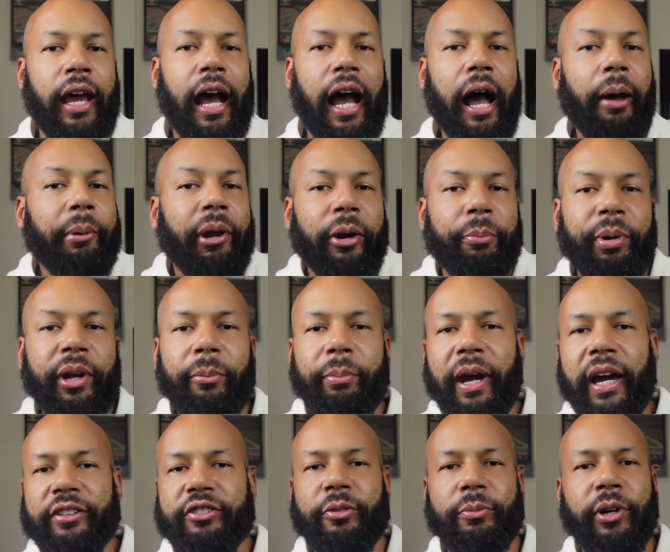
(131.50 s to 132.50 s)
I'm not a big
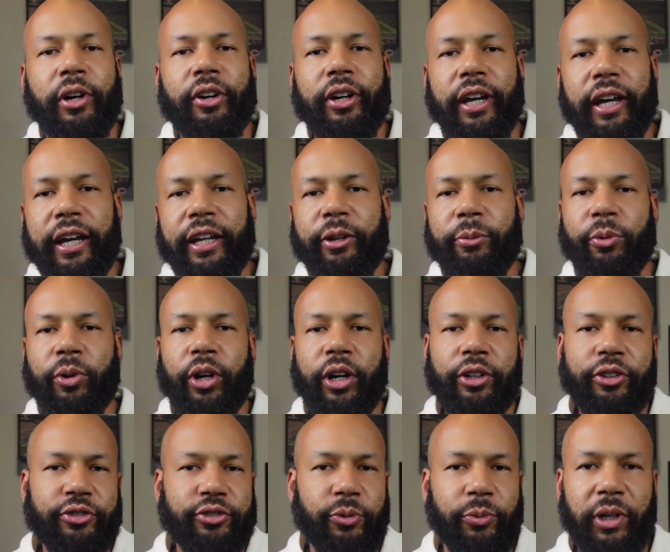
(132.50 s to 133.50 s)
basketball guy anymore. I
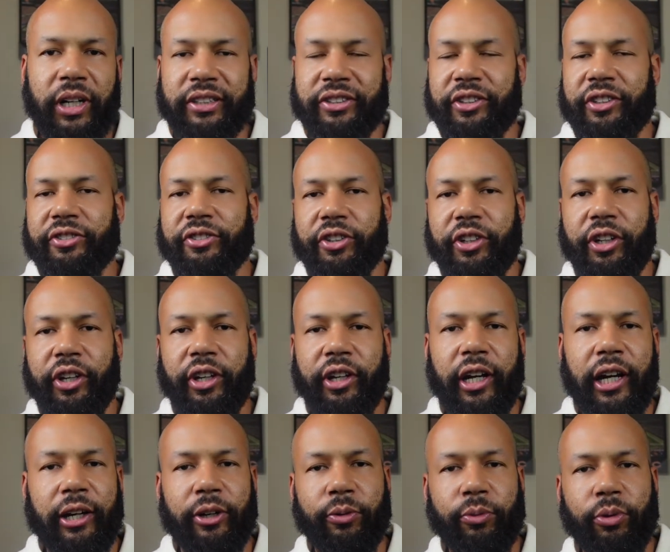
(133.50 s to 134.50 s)
used to watch it as a kid.
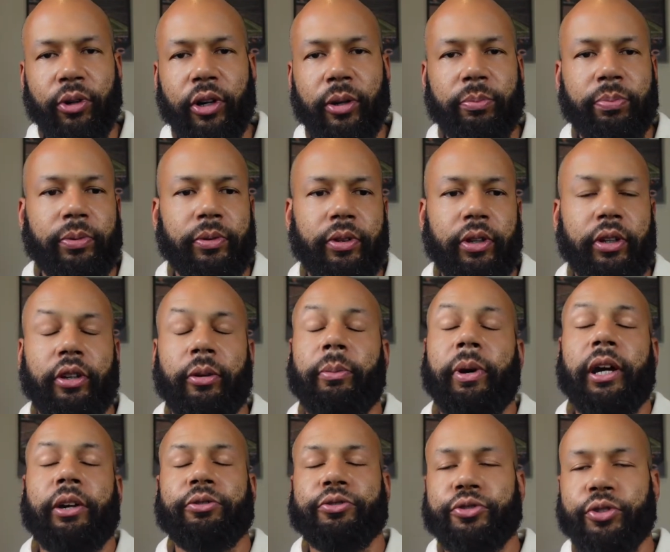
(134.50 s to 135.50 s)
I grew up in the
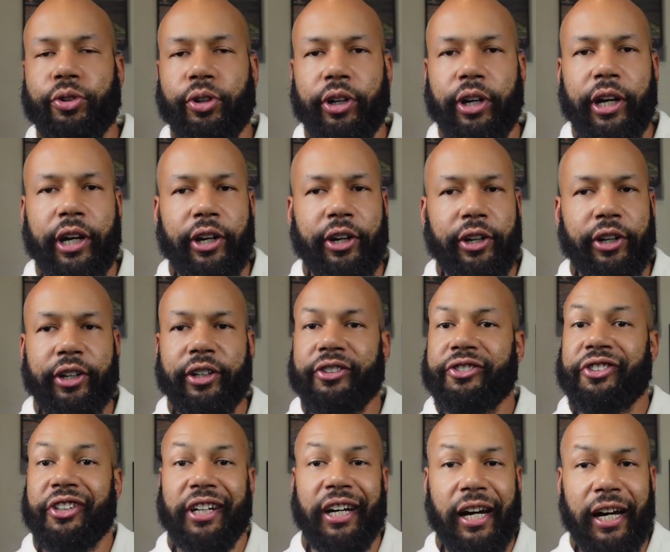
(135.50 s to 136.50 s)
Michael Jordan area,
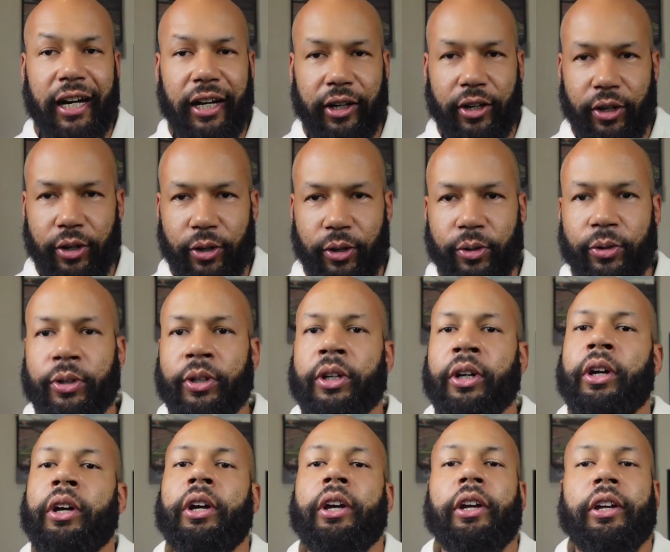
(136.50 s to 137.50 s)
Chicago.
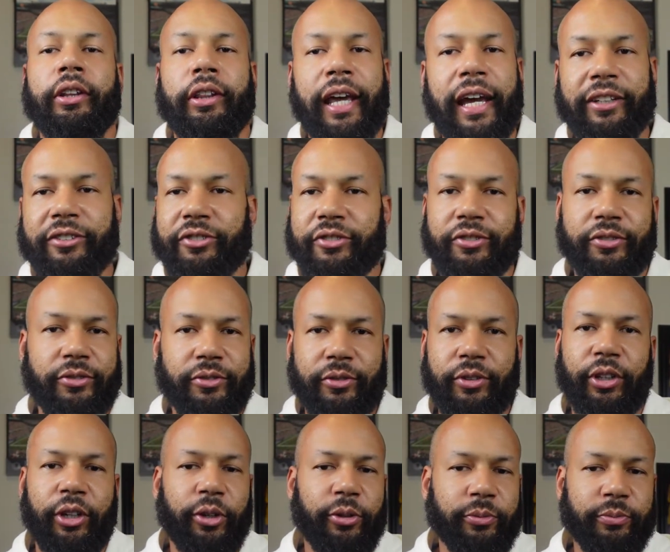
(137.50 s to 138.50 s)
That's,
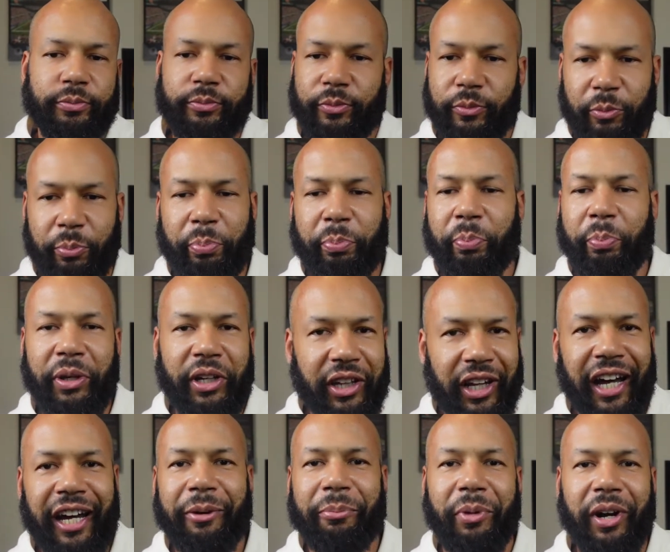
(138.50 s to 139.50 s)
you know, be
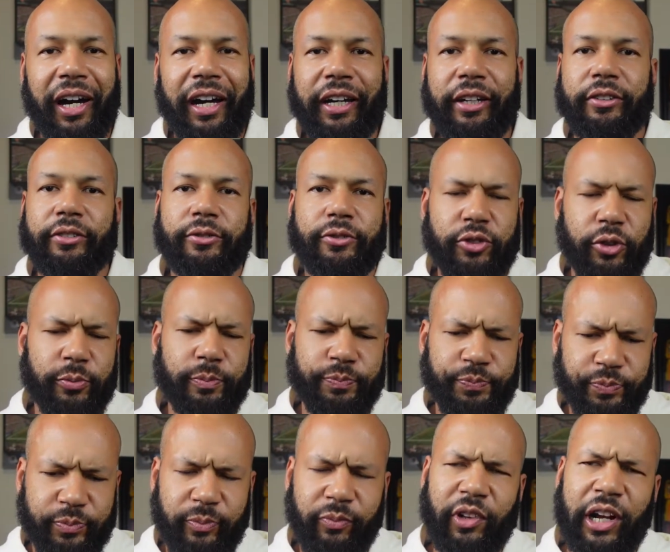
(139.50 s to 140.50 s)
like Mike. So
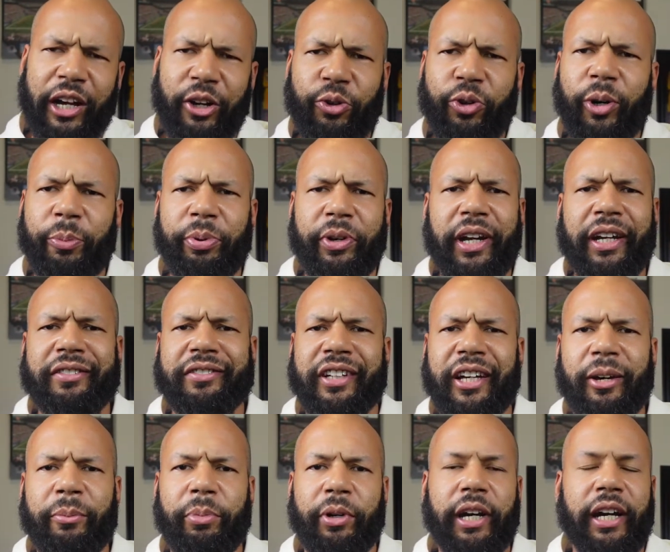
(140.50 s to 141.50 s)
I grew up in that
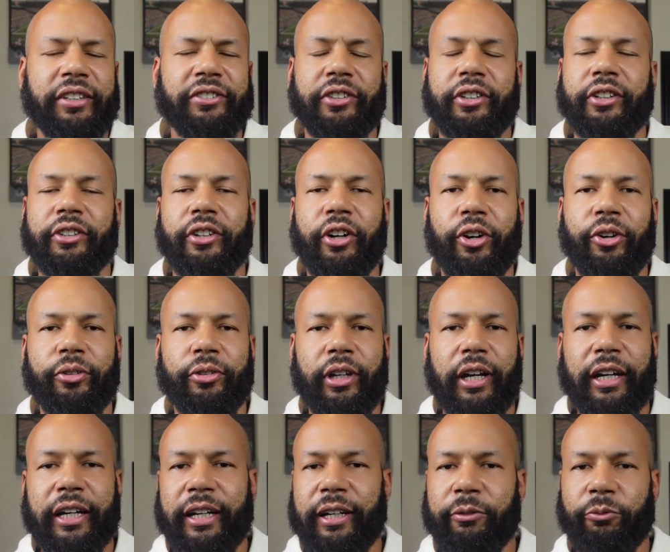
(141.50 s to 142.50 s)
time, but as an adult,
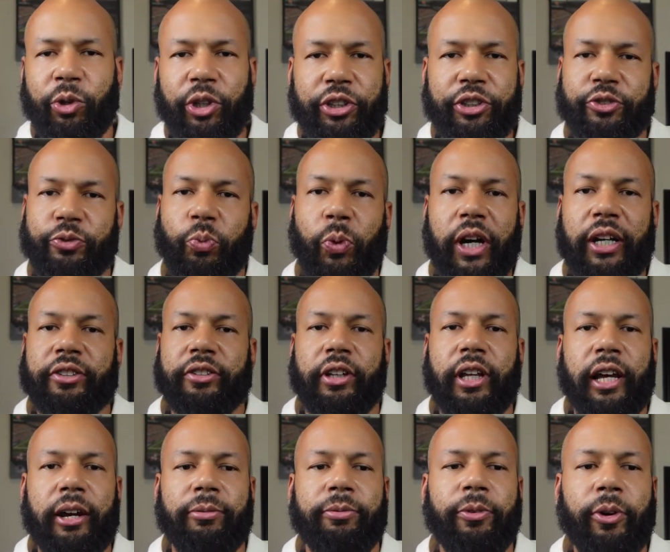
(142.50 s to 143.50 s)
I really just watch a
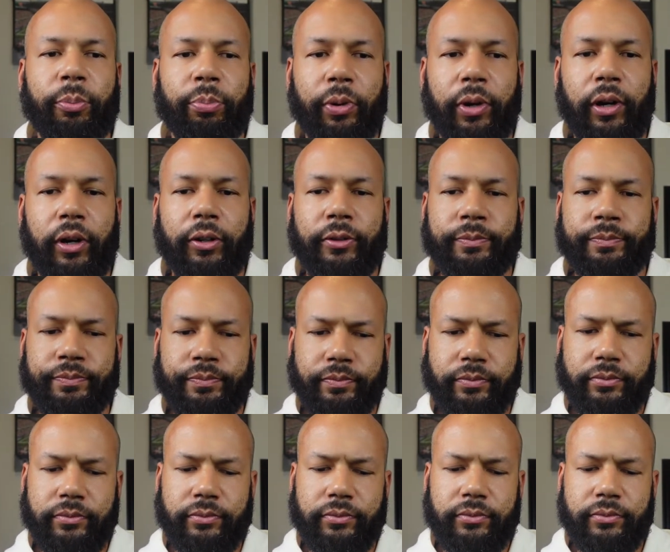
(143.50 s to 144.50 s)
lot of football.
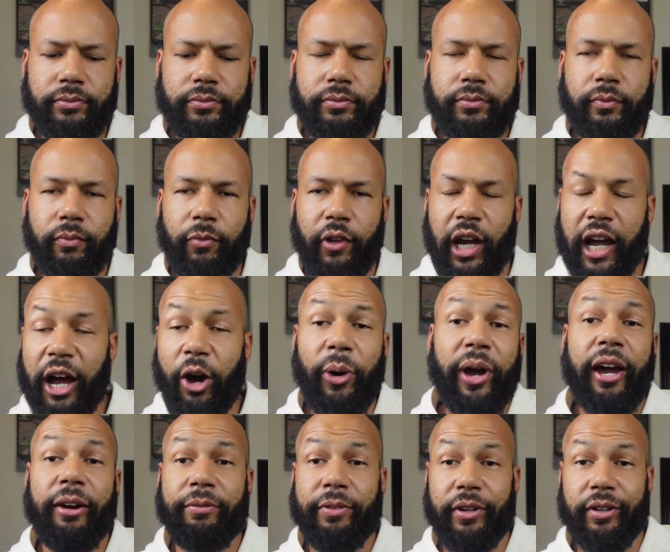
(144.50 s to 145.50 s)

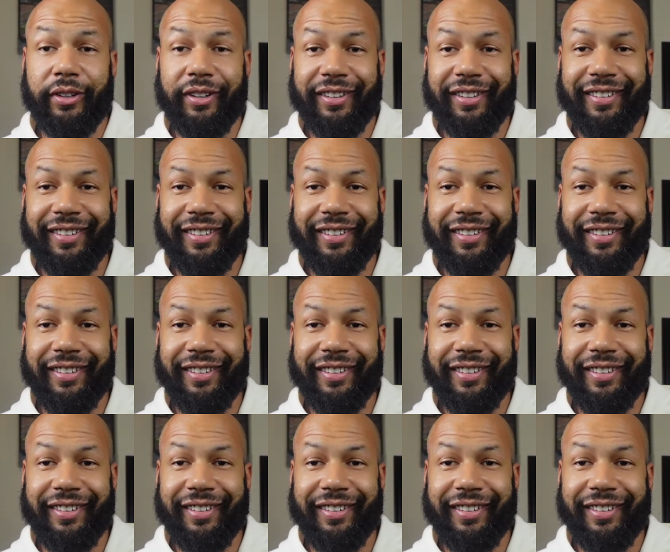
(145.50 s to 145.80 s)
However,